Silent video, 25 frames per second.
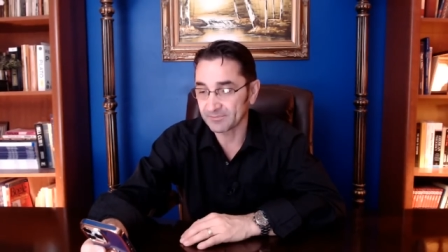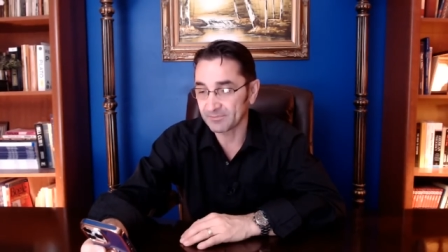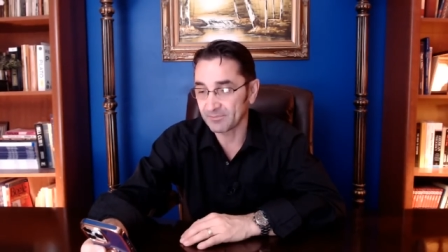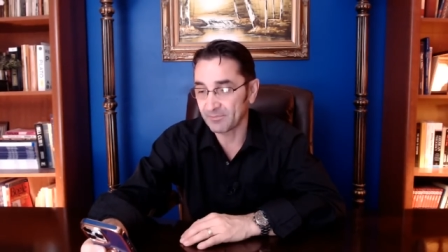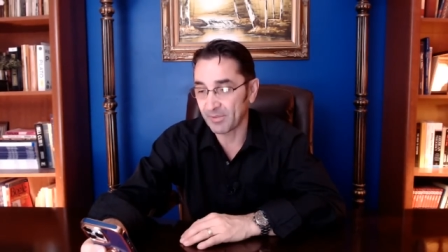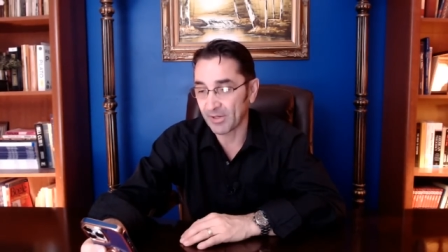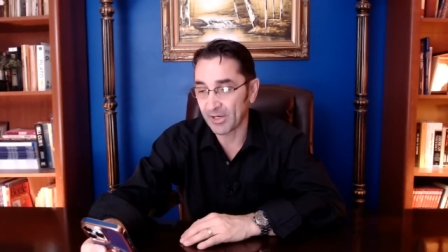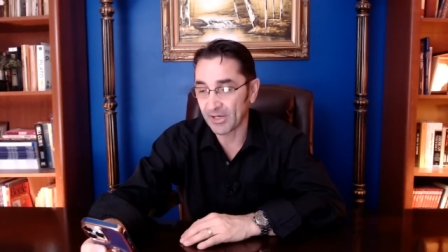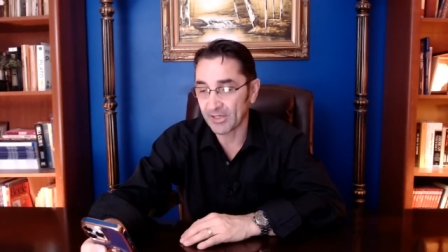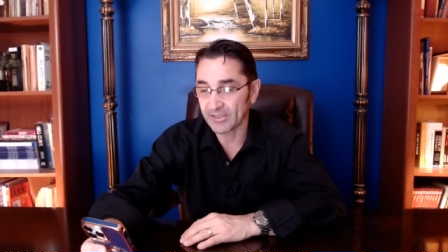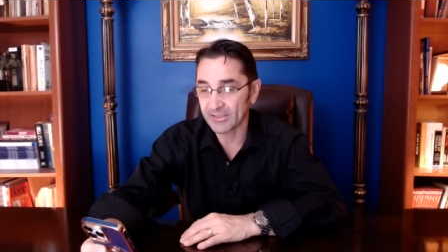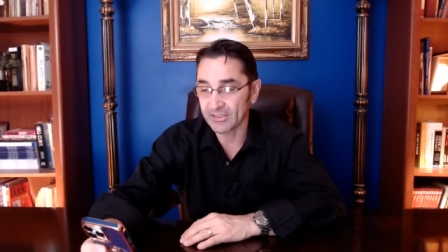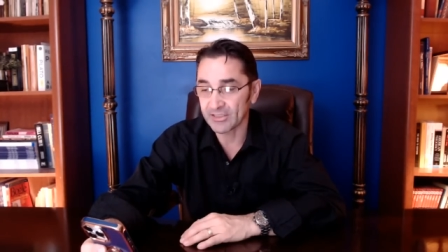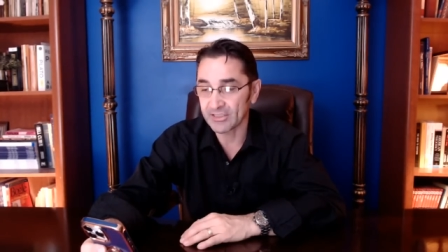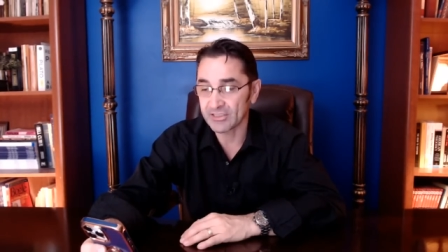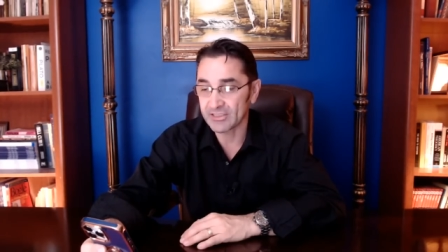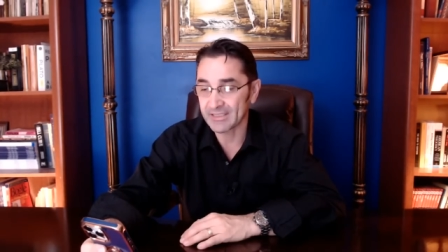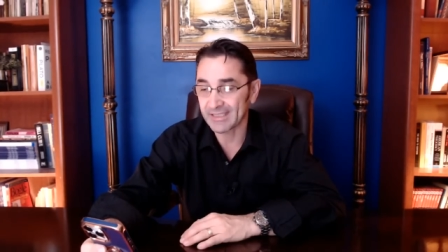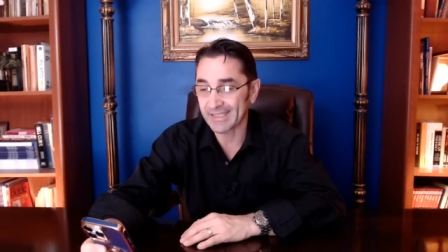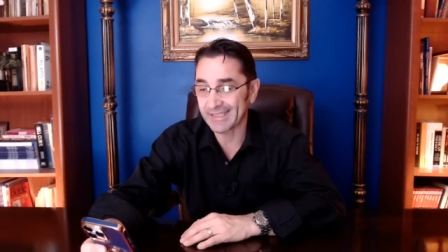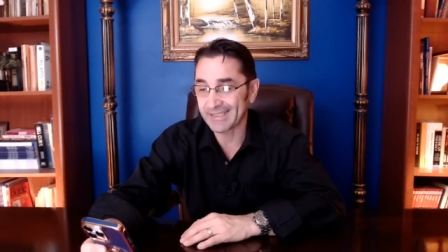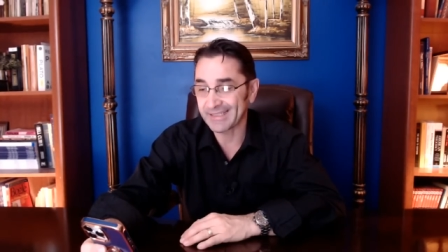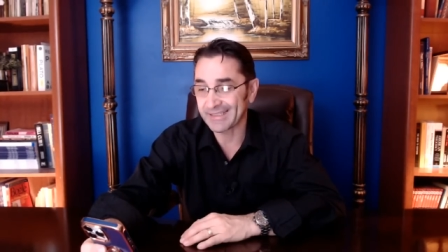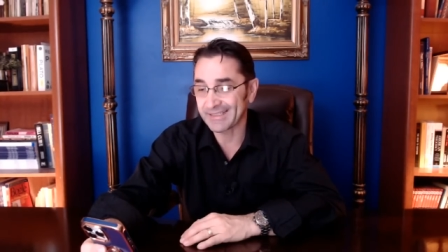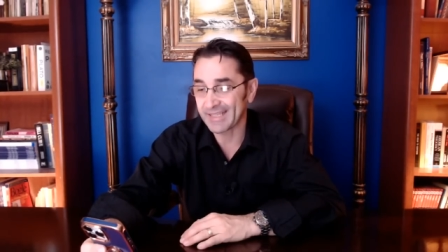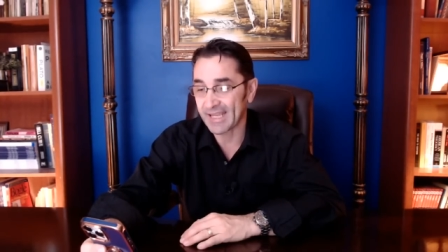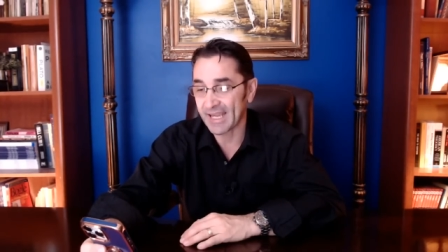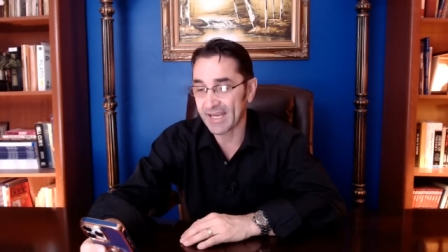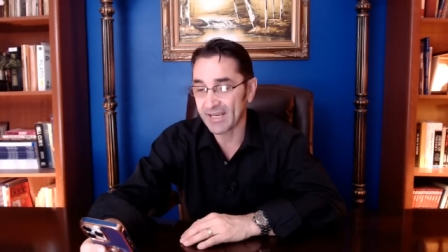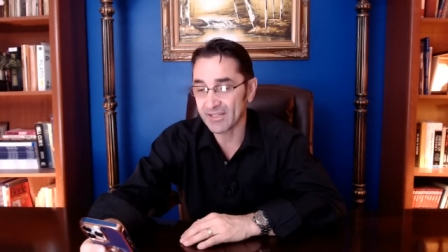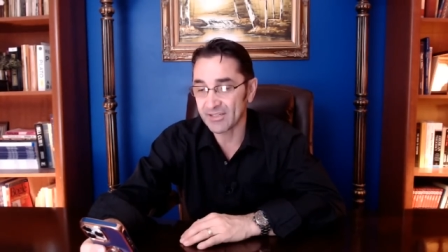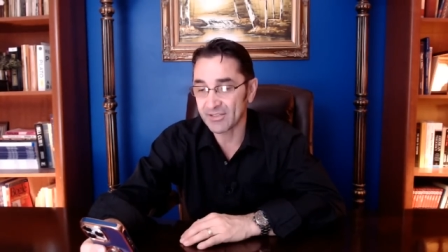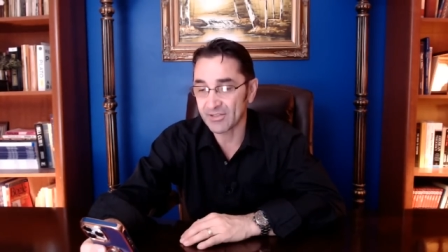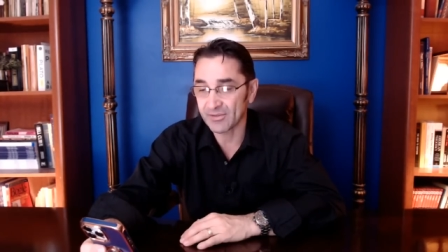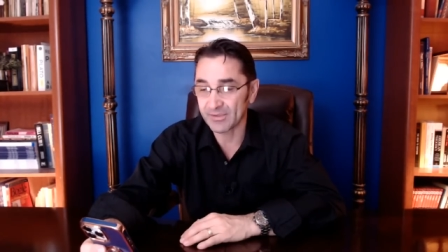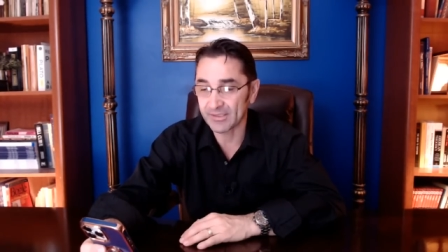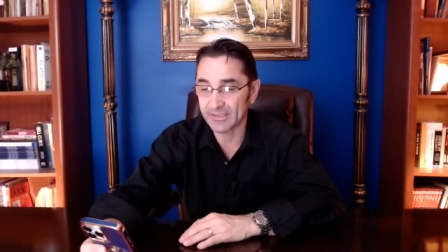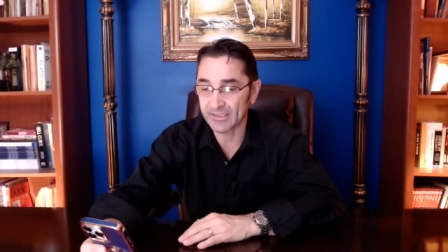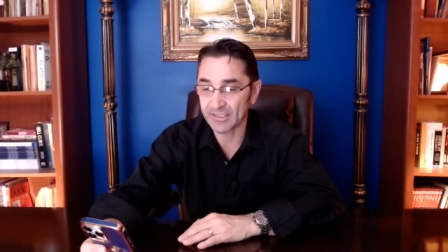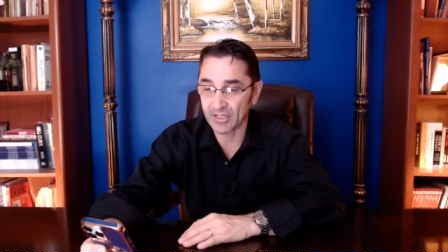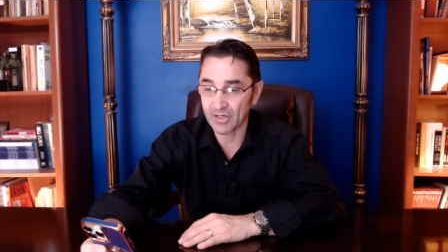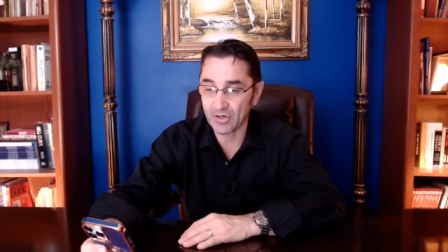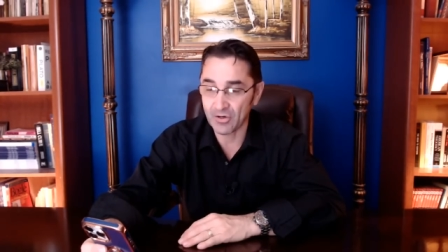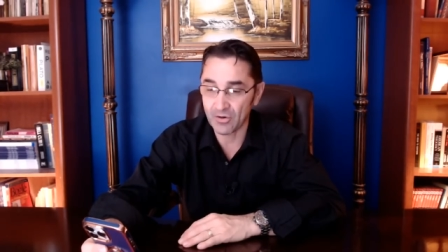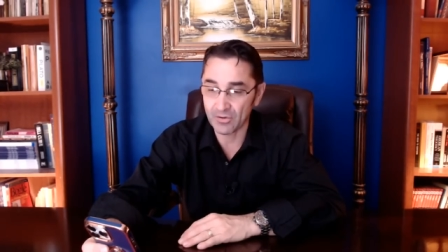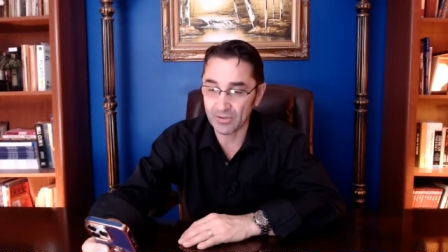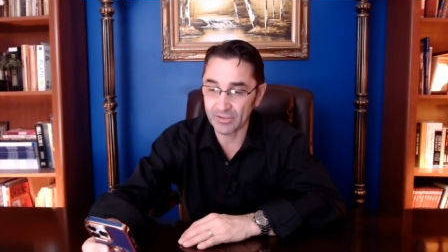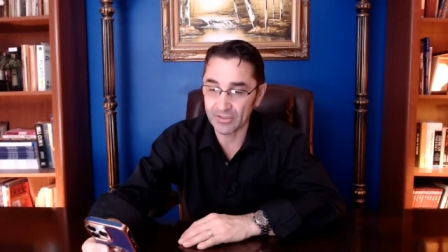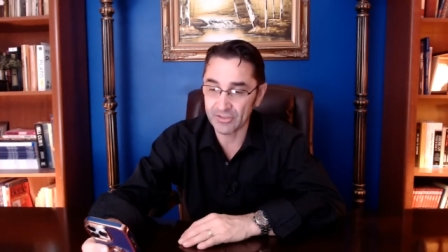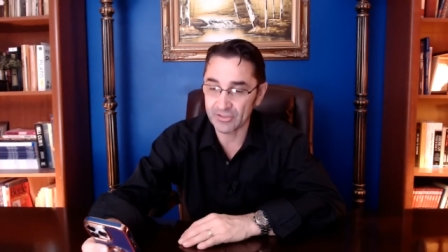parties in entering the
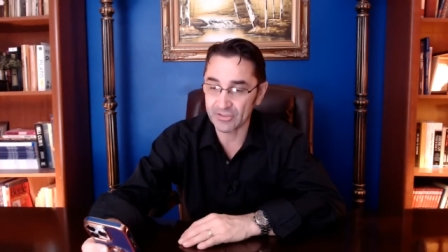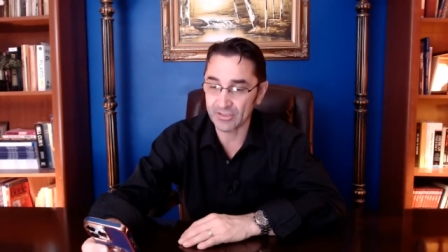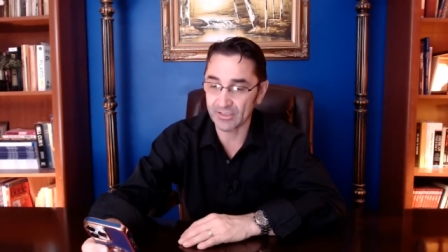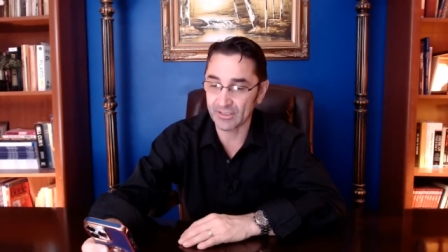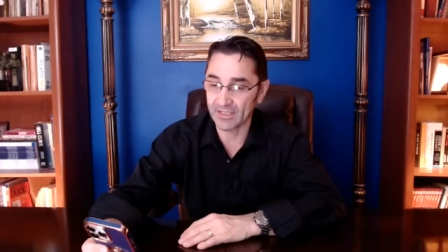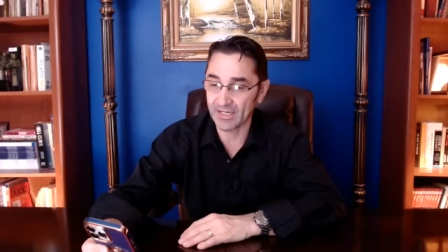coalition